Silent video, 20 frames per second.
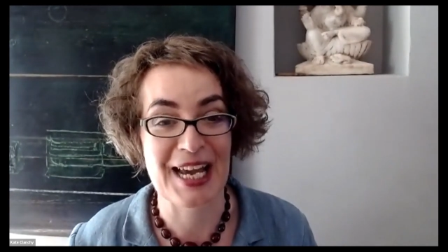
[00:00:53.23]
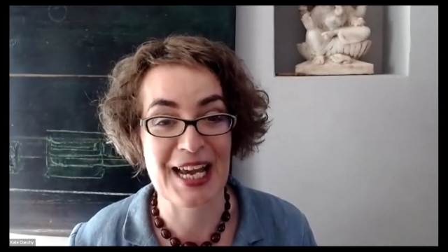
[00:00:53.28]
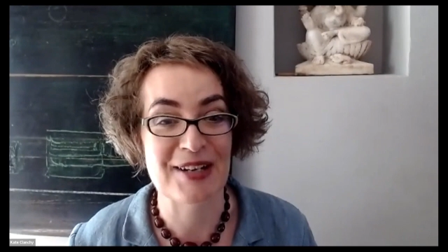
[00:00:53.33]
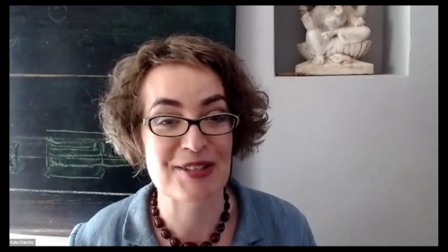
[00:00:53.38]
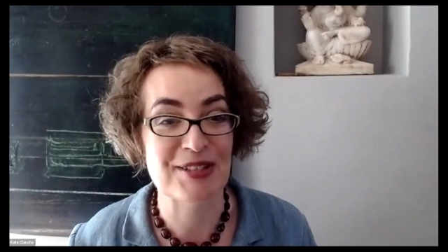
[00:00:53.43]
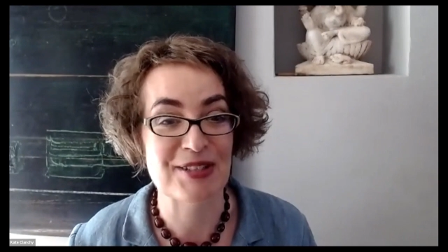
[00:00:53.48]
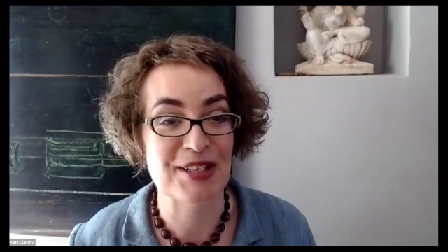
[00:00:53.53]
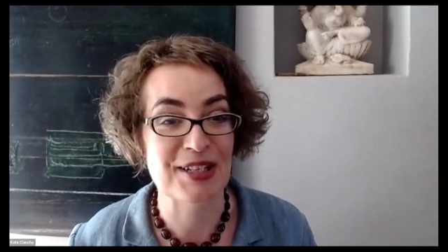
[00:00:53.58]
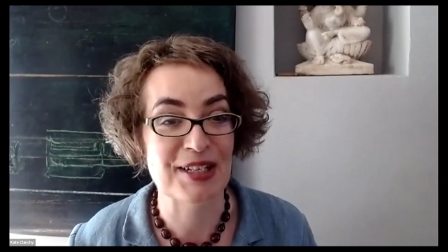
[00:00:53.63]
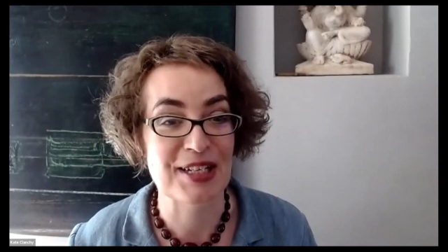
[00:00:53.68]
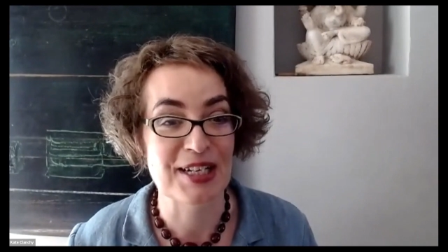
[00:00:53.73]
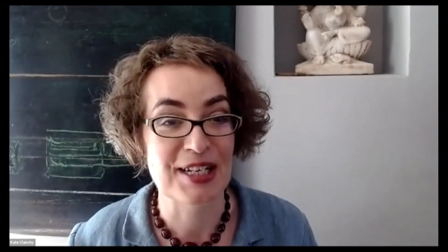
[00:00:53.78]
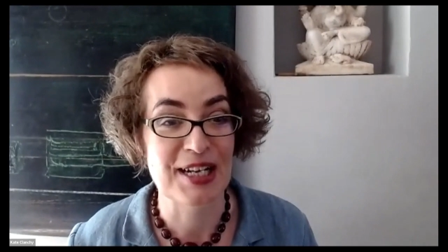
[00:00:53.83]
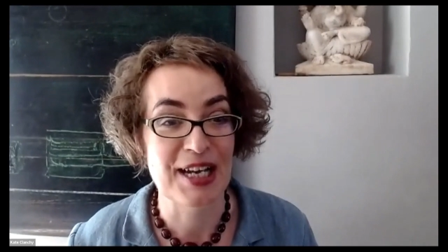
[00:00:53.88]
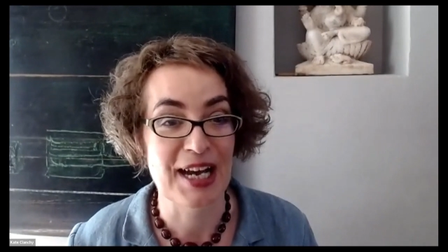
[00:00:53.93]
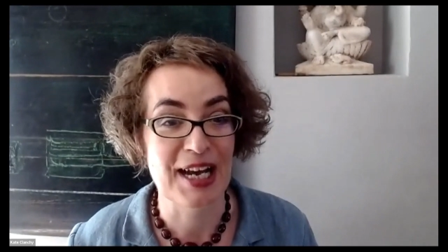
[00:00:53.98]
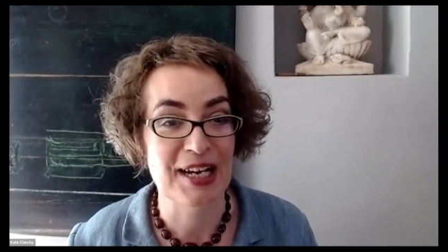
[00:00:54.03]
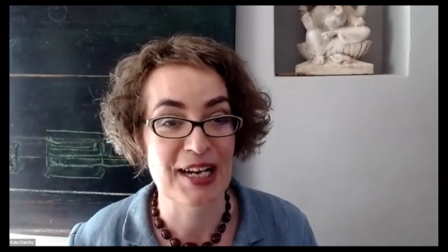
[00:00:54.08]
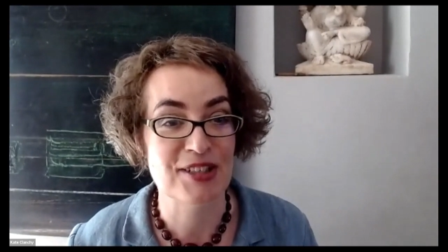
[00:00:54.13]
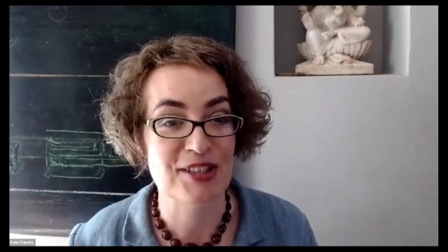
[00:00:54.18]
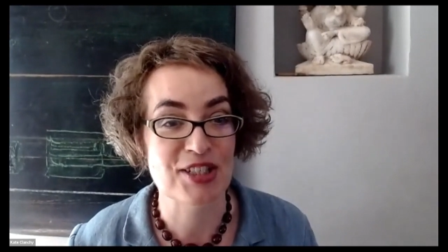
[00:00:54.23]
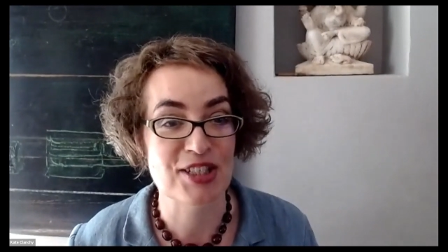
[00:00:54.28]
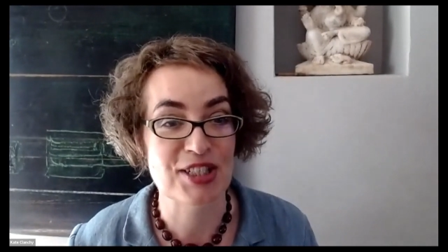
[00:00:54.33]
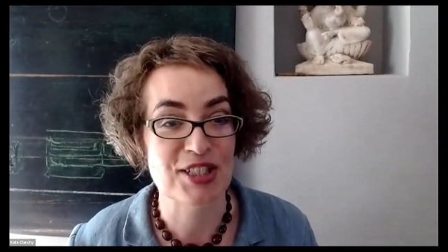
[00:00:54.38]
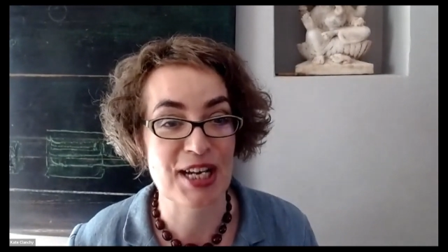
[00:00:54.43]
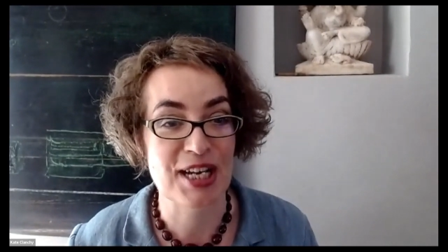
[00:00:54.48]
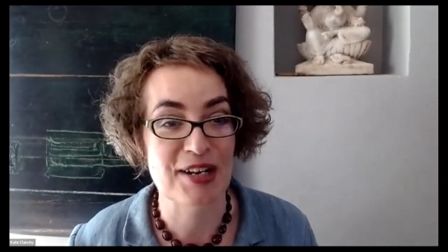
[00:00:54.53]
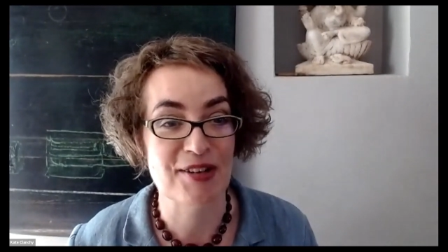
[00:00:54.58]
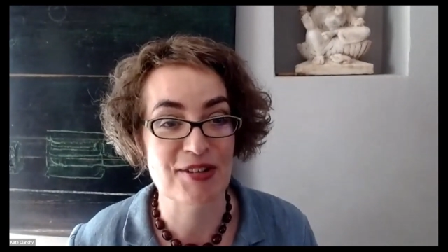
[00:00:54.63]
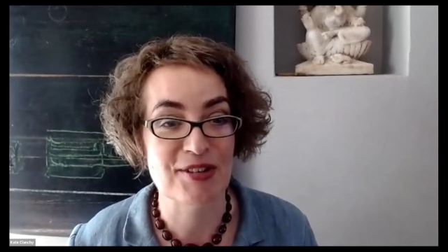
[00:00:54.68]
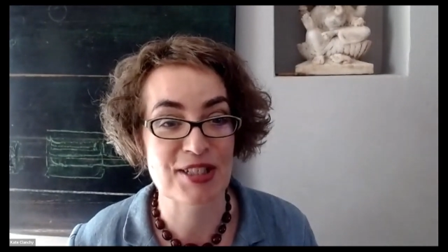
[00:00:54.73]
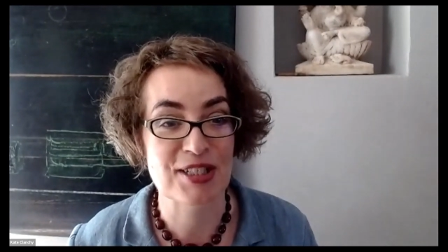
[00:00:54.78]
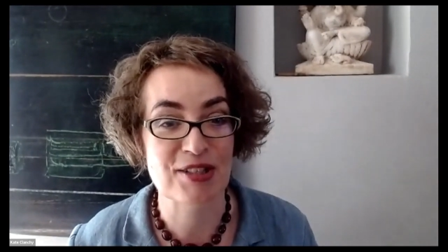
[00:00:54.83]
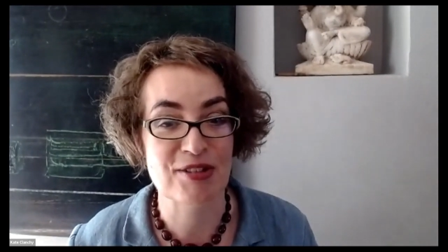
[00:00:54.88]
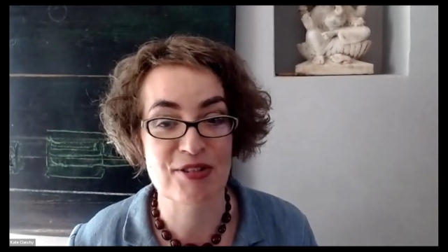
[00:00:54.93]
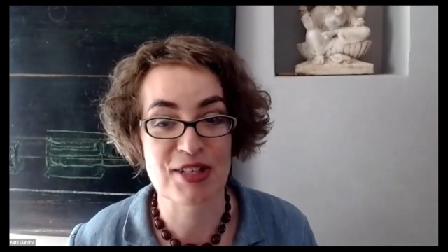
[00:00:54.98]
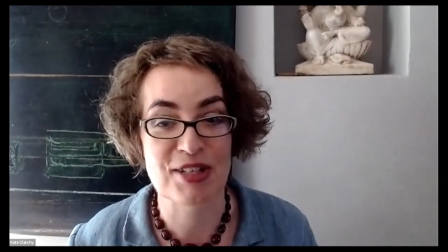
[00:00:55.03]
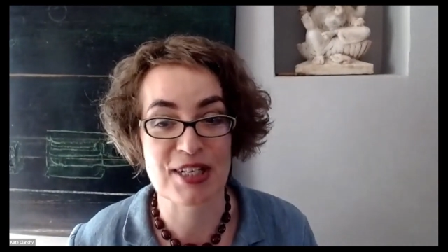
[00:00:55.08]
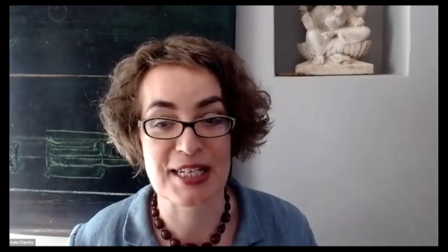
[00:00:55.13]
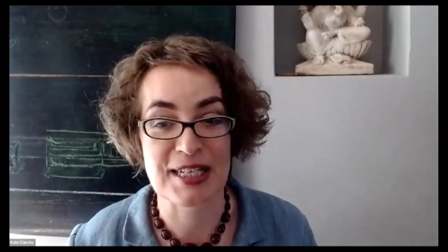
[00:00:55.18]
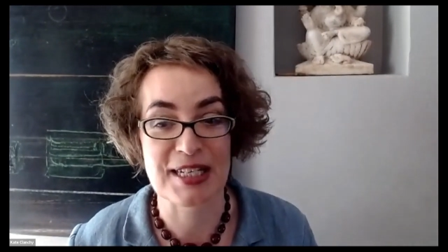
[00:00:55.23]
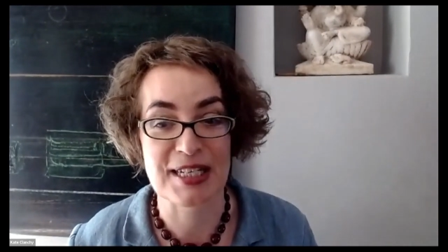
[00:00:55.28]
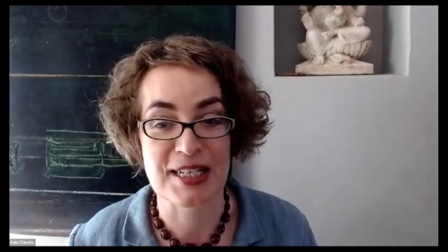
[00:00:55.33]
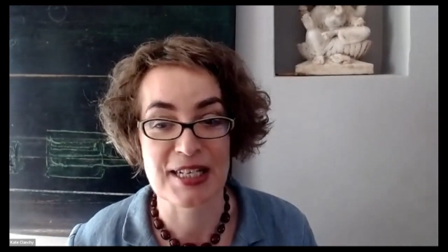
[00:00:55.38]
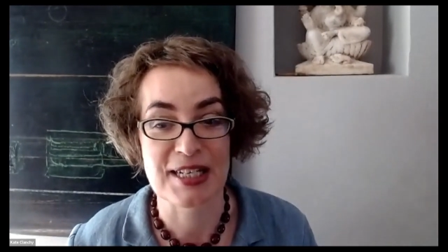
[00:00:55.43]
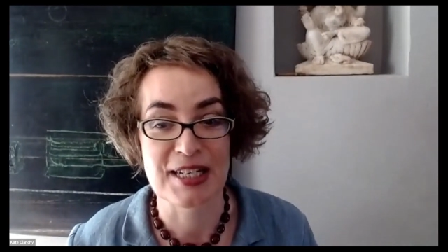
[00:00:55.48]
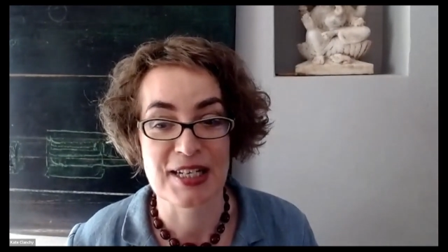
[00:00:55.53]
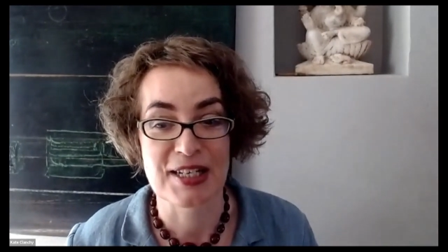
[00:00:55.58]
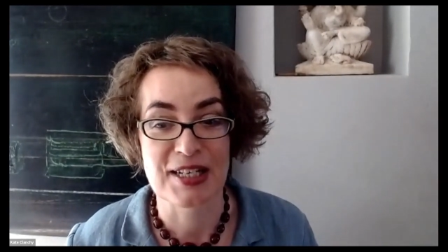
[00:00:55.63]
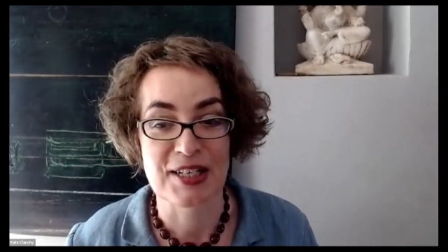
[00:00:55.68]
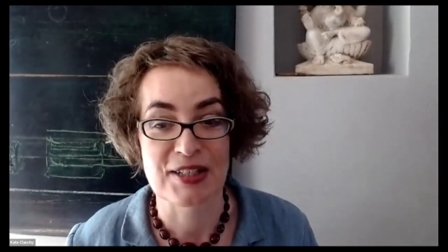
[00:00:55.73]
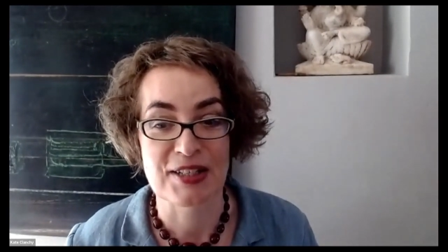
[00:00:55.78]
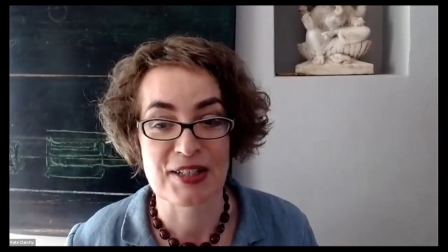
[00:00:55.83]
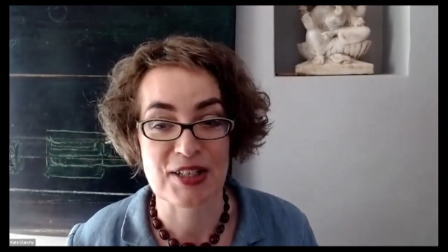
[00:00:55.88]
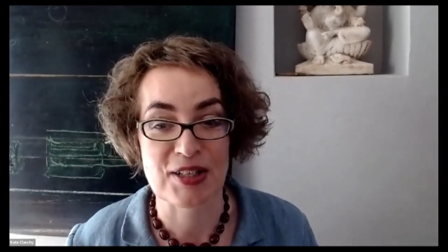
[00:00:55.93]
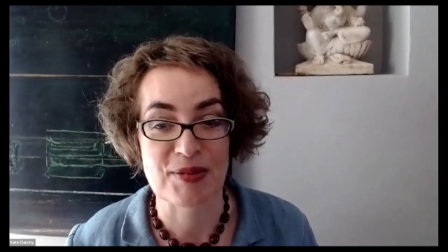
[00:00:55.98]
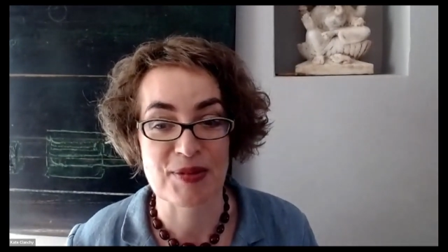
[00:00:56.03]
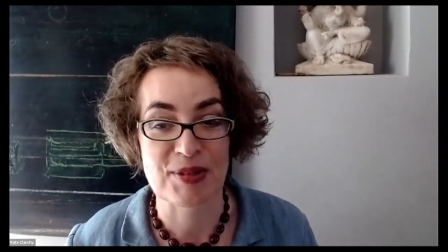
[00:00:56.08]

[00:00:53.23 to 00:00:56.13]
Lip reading: how to share a screen. So